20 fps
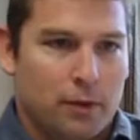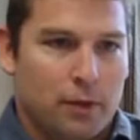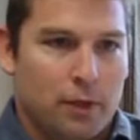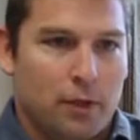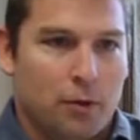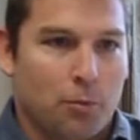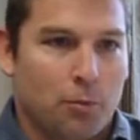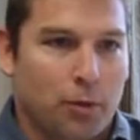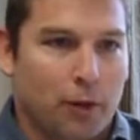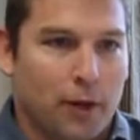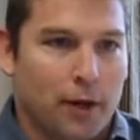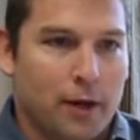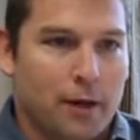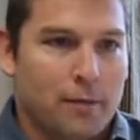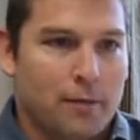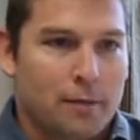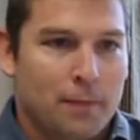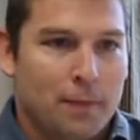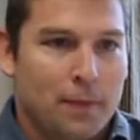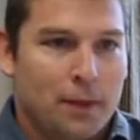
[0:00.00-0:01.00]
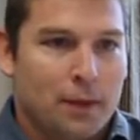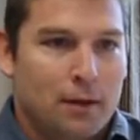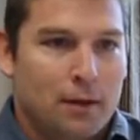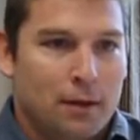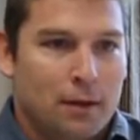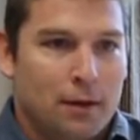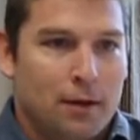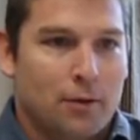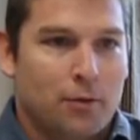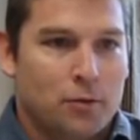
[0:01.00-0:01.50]
interplay
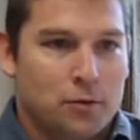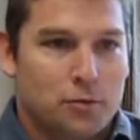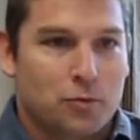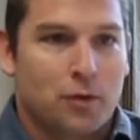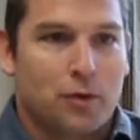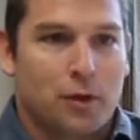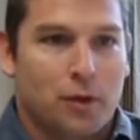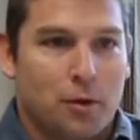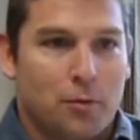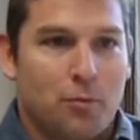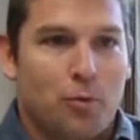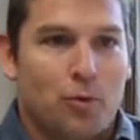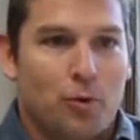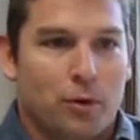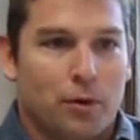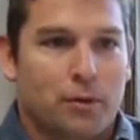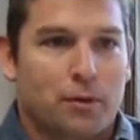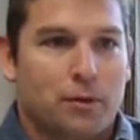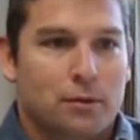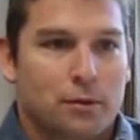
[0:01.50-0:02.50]
uh, was really important.